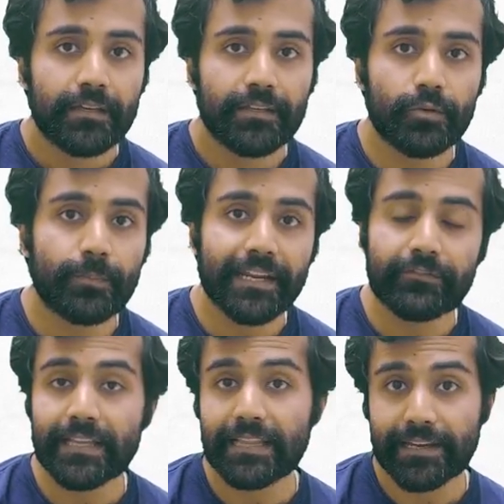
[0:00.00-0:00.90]
You might
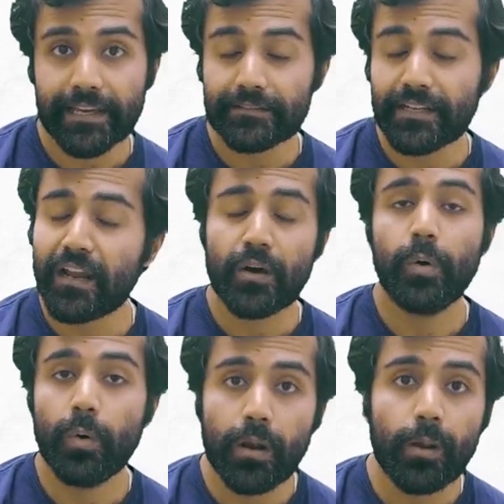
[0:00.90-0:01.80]
feel that, hey, there are a
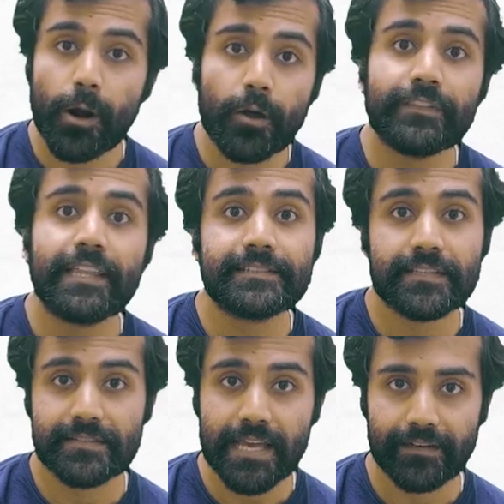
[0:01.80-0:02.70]
whole lot of things
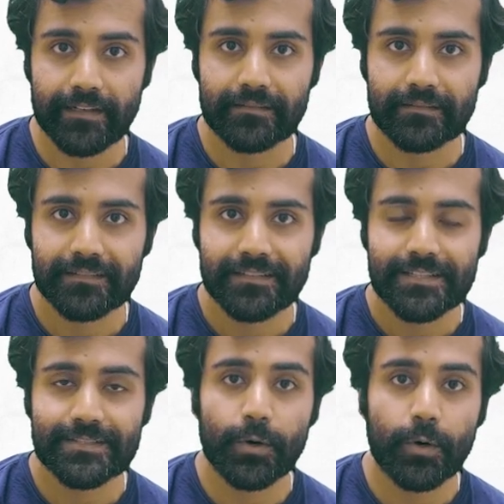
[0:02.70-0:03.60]
inside it.
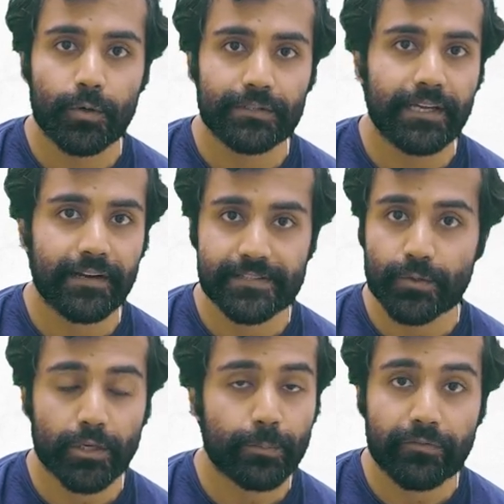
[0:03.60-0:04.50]
So there is
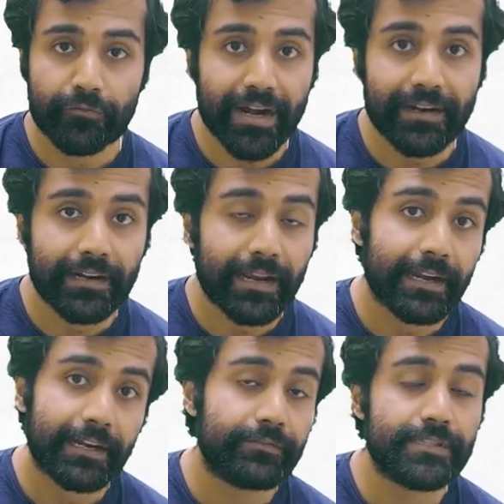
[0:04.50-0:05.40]
going to be a front
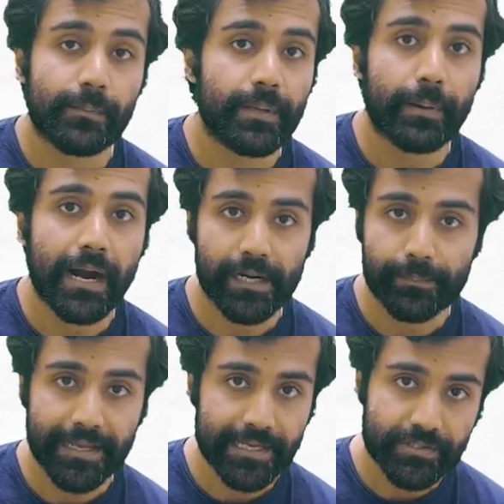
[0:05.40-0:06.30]
end which will be part
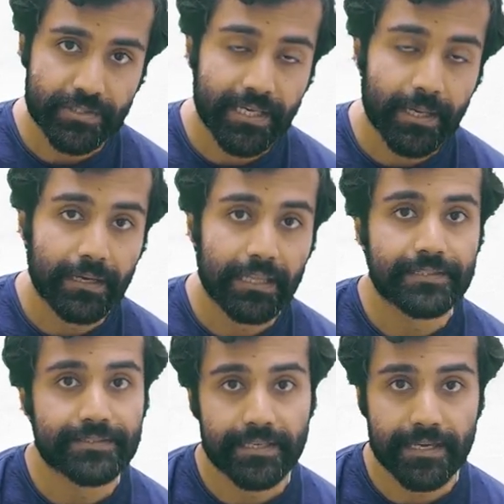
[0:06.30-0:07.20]
by HTML,
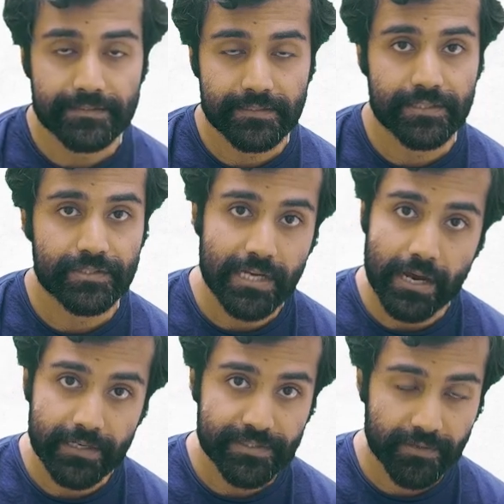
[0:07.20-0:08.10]
CSS,
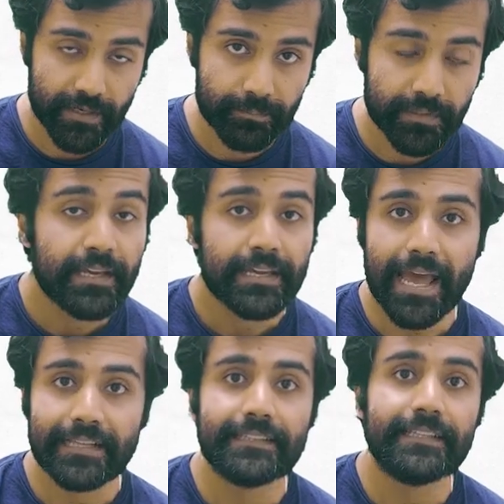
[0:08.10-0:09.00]
JavaScript,
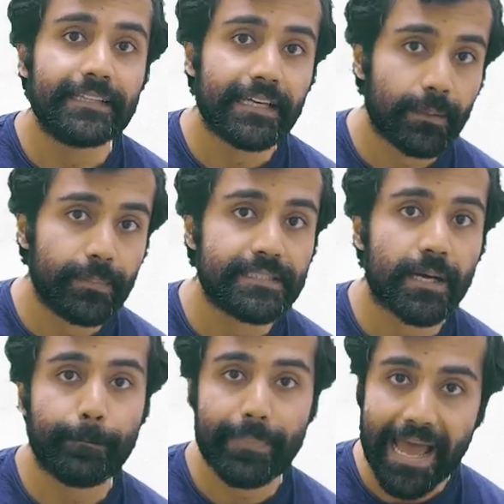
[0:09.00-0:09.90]
and then there will be
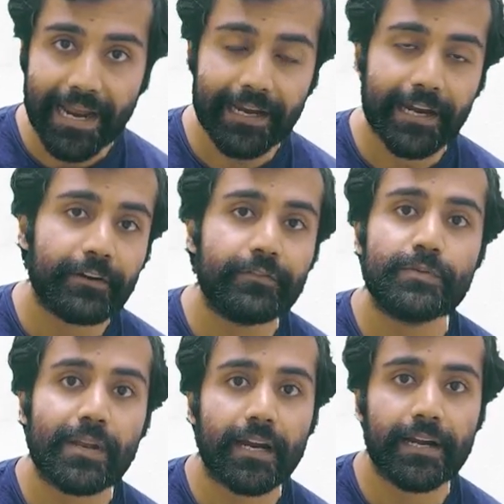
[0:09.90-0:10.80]
some back end which
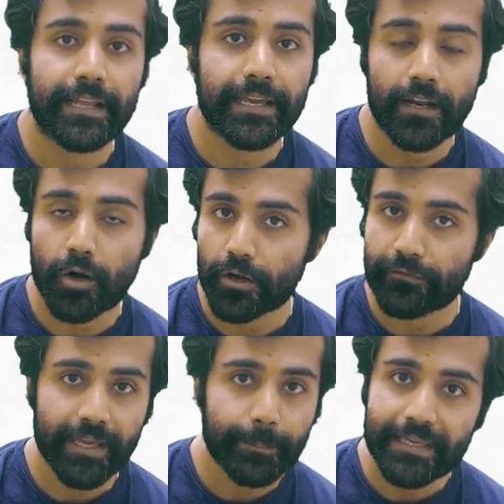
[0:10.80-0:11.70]
will contain a lot
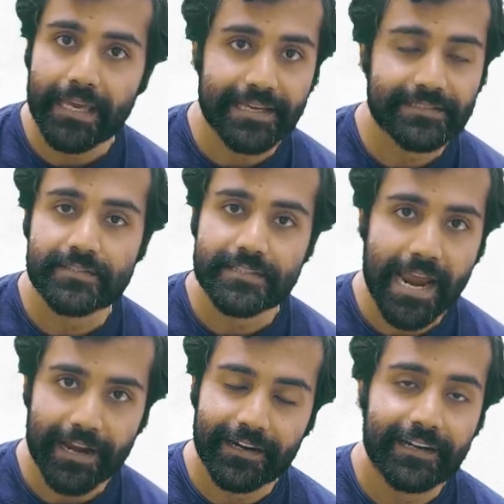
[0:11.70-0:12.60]
of APIs
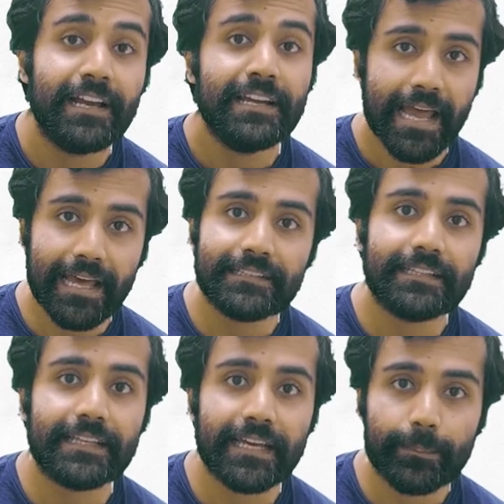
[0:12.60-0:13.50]
inside it, and
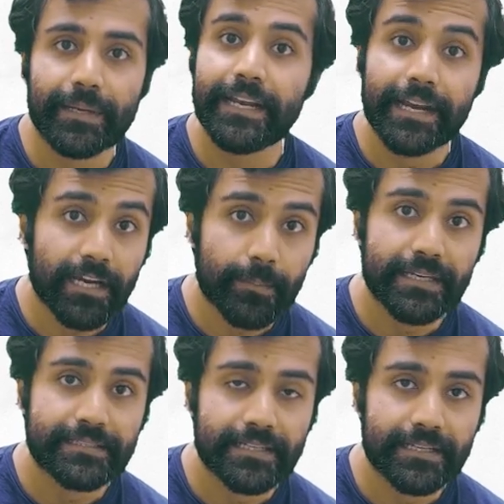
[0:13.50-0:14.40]
then there will be
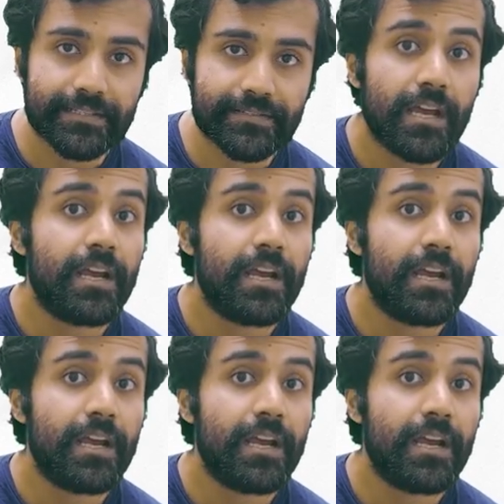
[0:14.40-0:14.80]
databases.